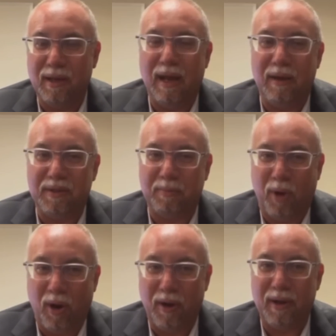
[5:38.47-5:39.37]
now as
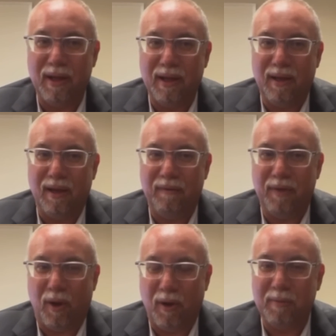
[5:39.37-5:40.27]
part of
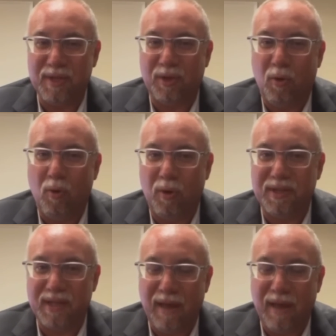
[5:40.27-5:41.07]
the Artemis Accords